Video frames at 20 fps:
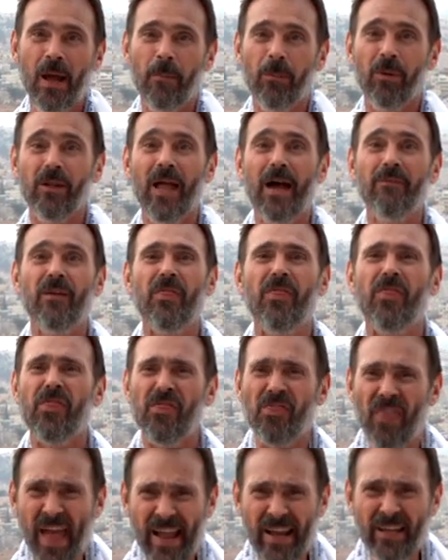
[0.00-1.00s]
Beloved,
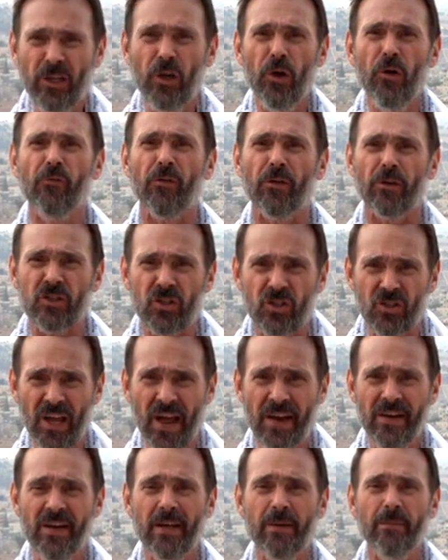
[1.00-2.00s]
thank you for
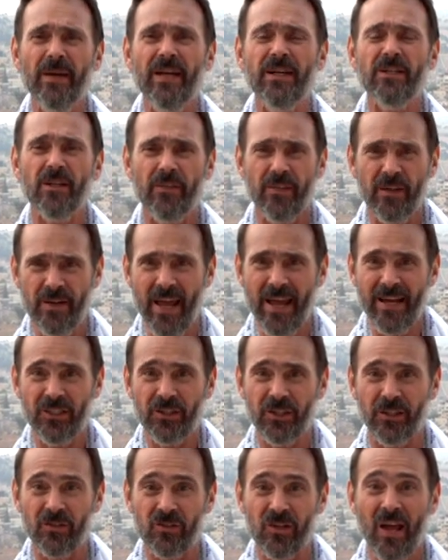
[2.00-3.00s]
sending me to the
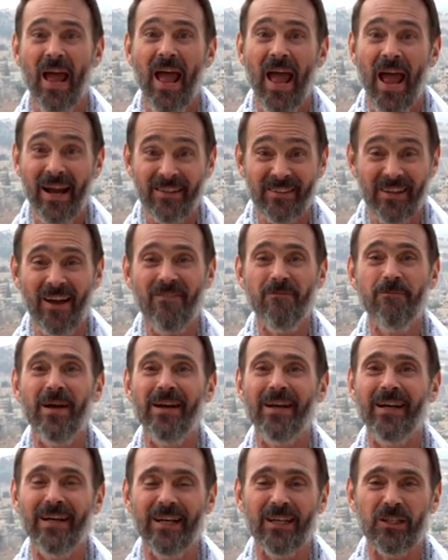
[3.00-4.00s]
nations. As I've
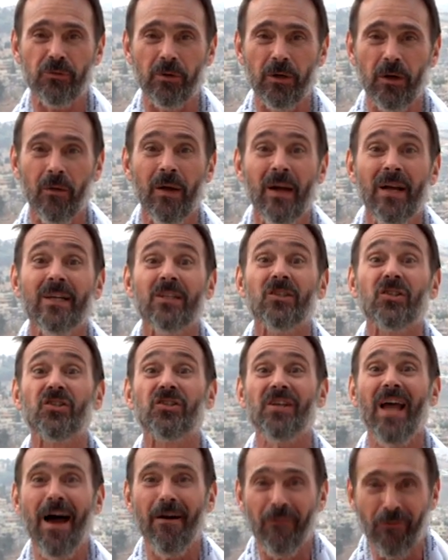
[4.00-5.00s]
been in Israel,
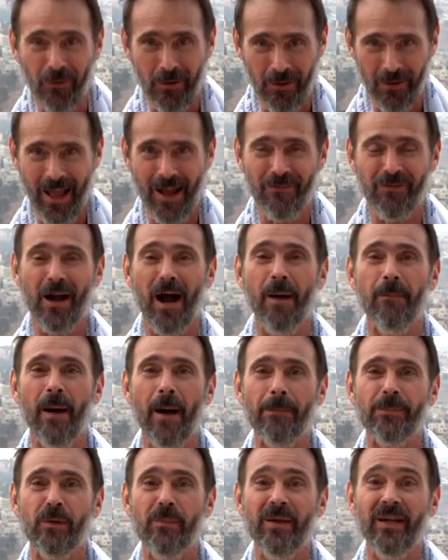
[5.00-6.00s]
several have come
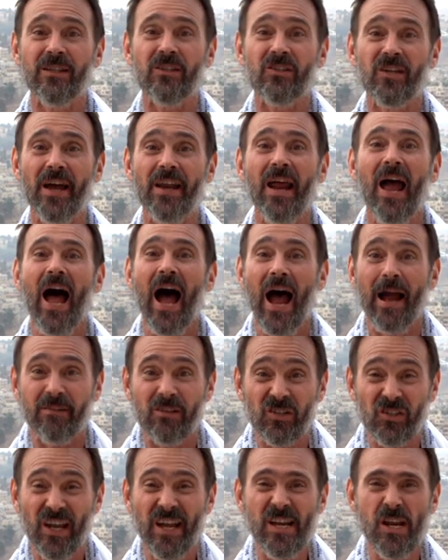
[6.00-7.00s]
up to me and said, "I've
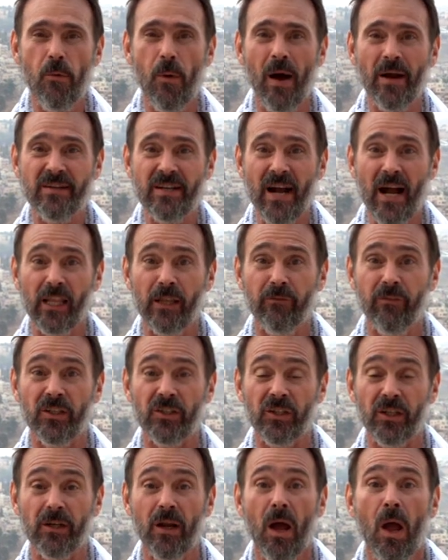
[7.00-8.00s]
seen you on
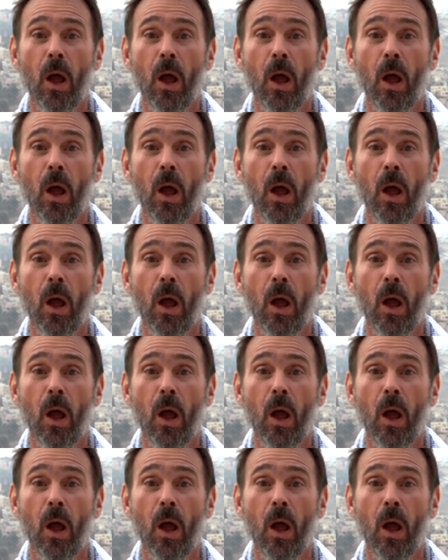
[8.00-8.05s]
television,"